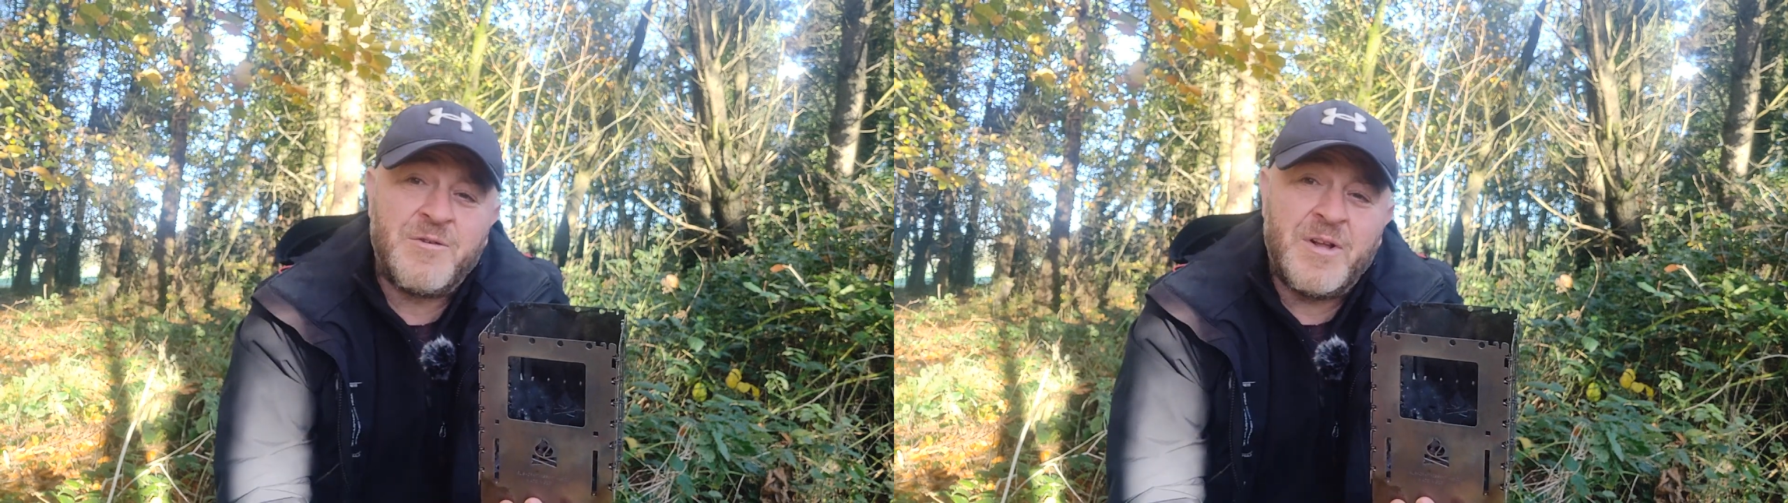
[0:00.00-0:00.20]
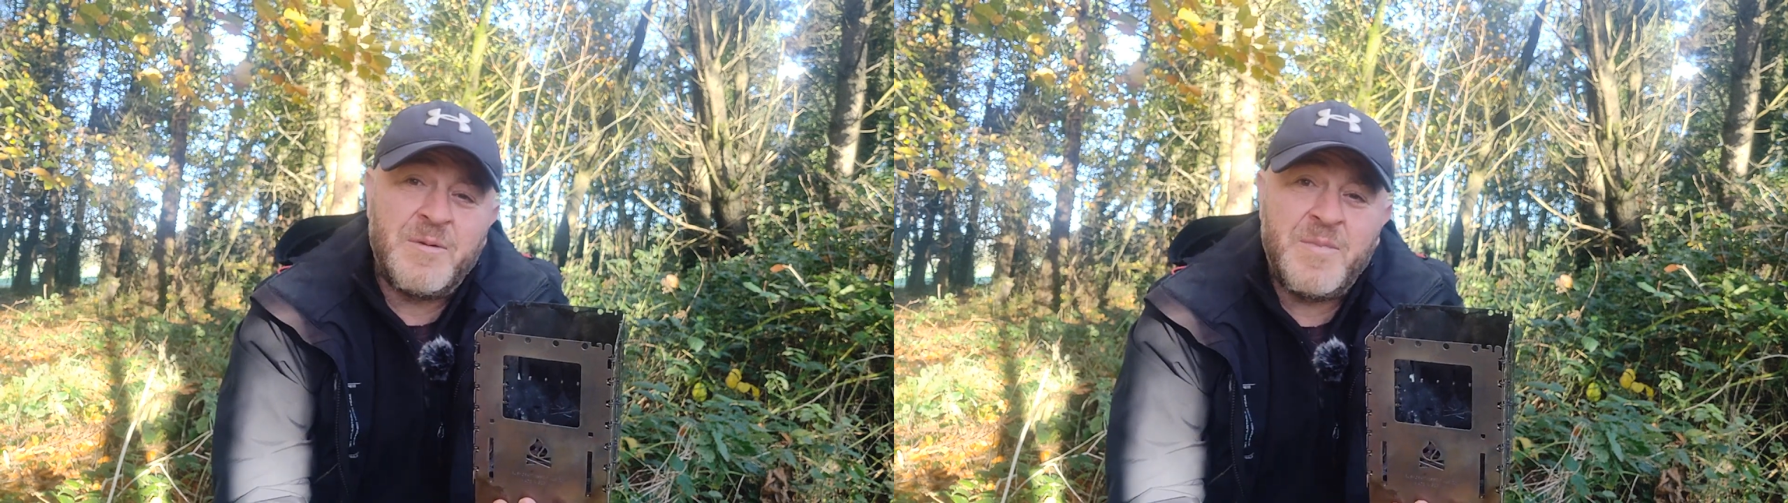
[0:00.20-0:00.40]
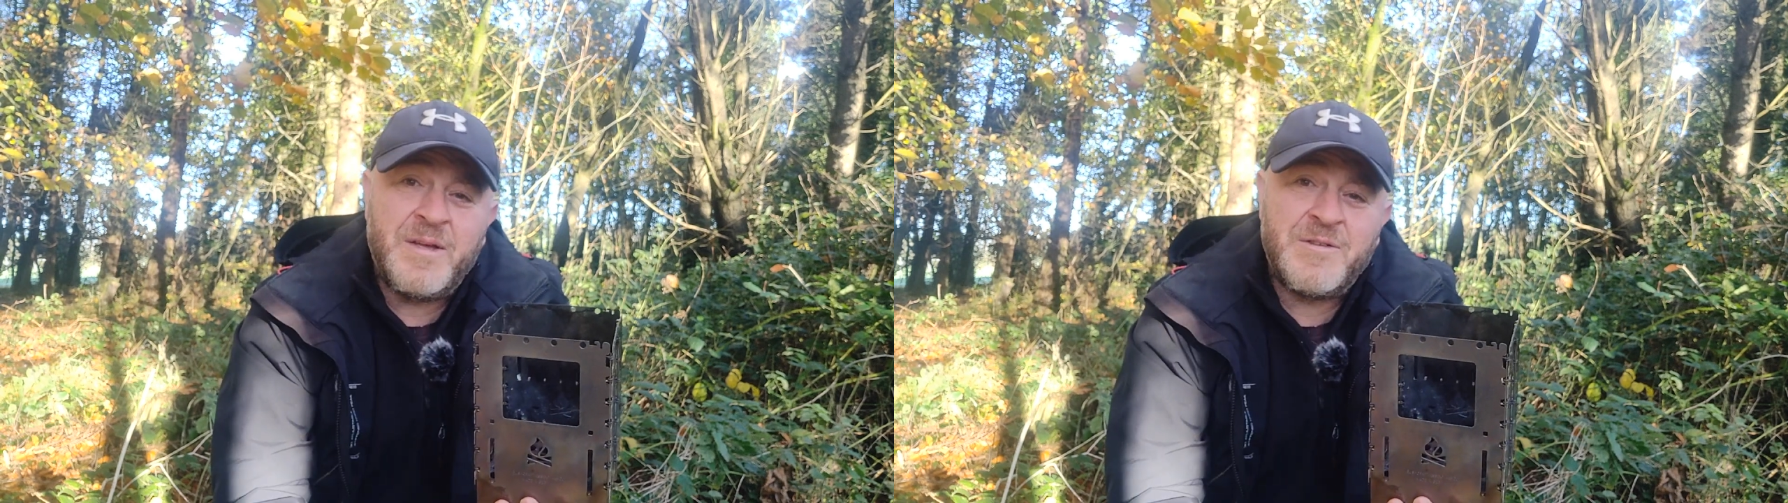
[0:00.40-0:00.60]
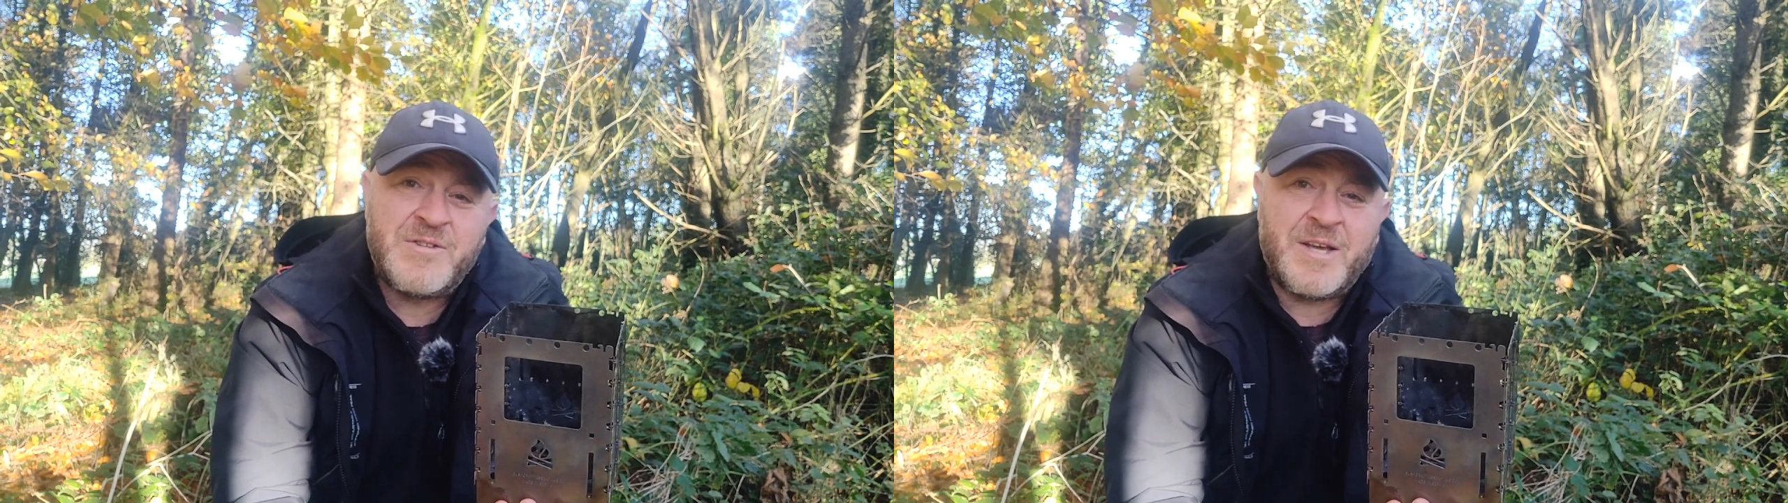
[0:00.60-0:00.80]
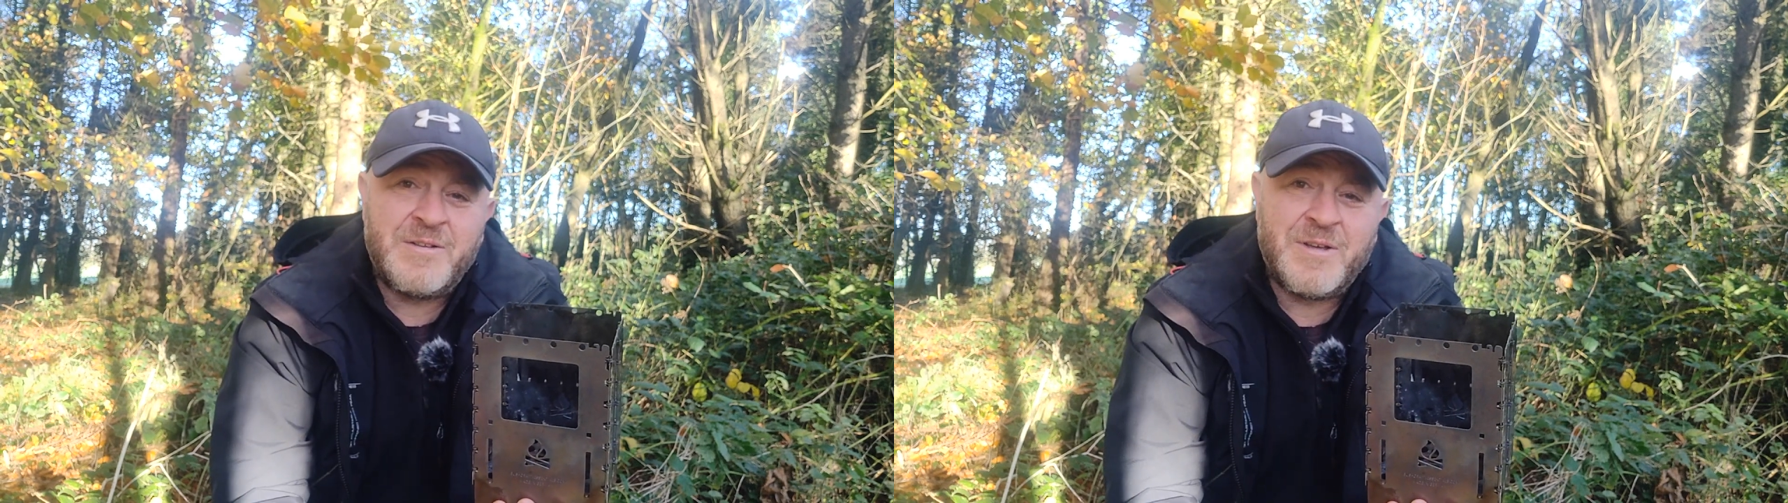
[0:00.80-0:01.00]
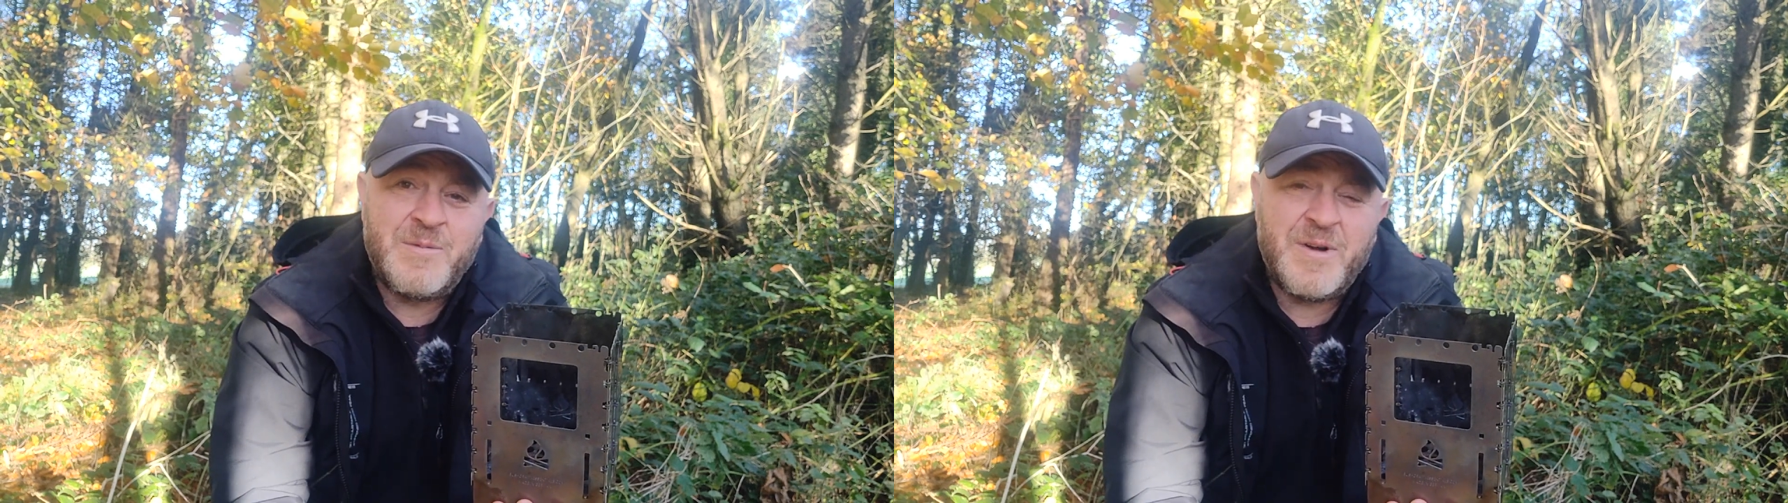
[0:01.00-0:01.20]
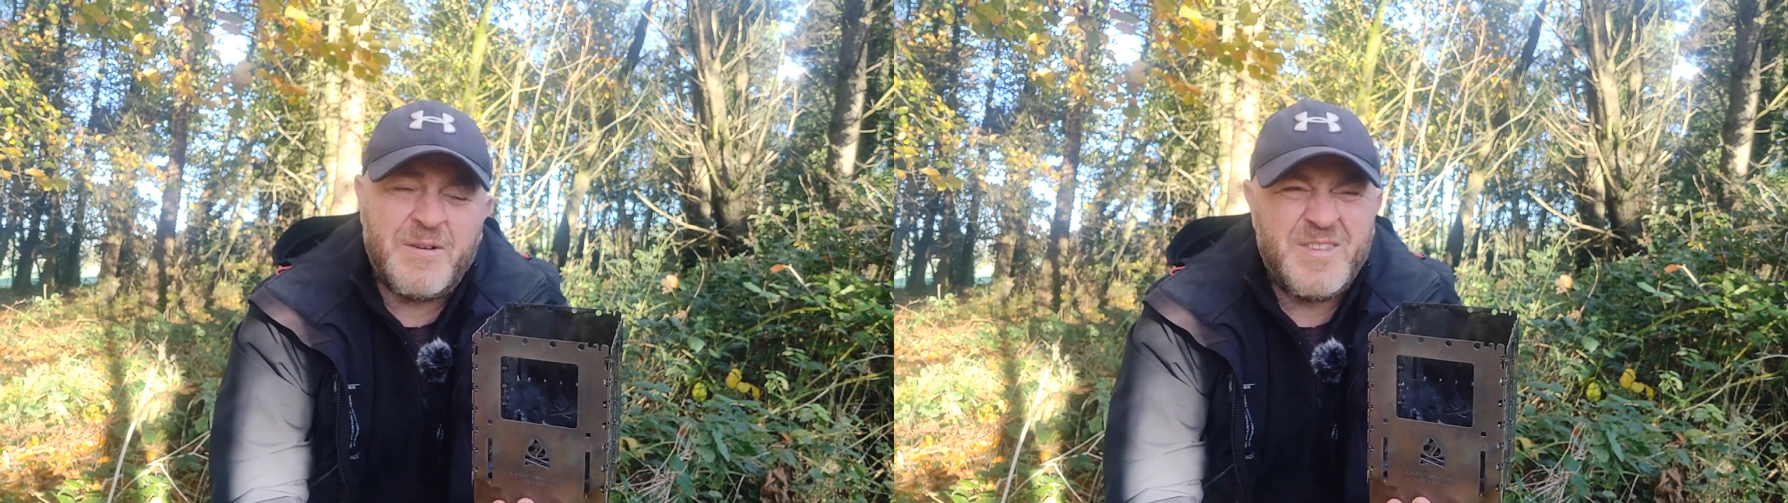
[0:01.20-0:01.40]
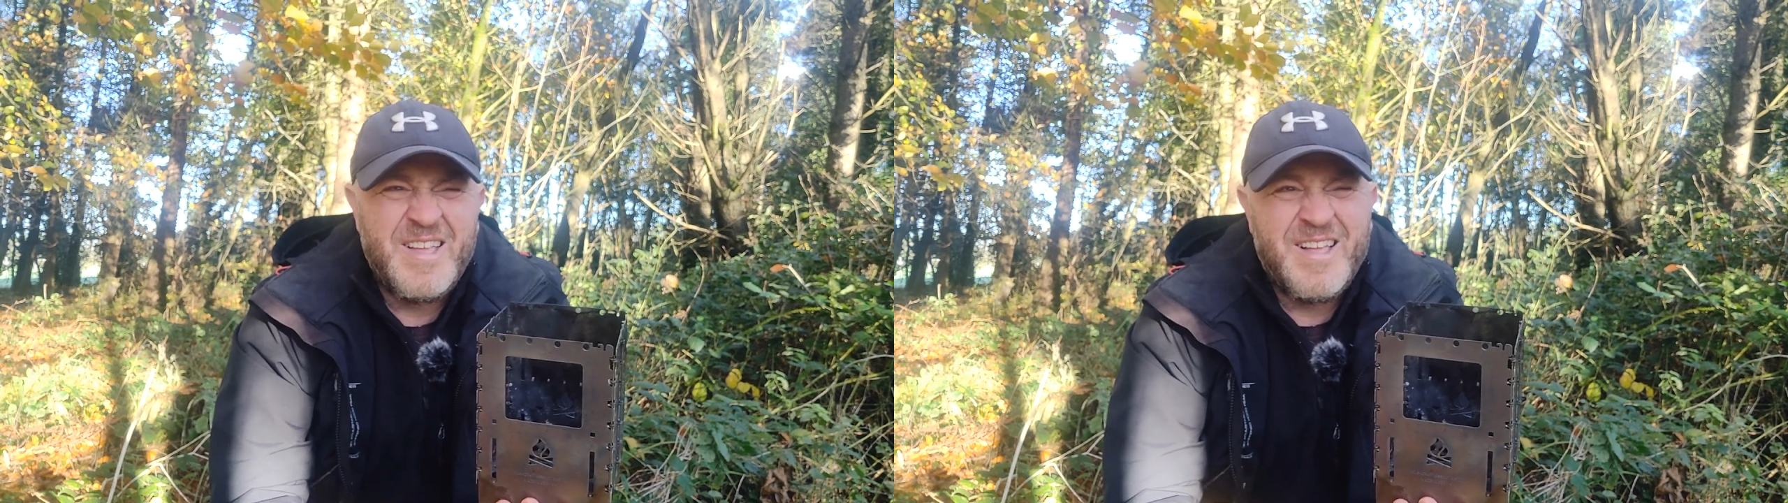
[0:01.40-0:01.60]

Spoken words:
grill meat the second time round.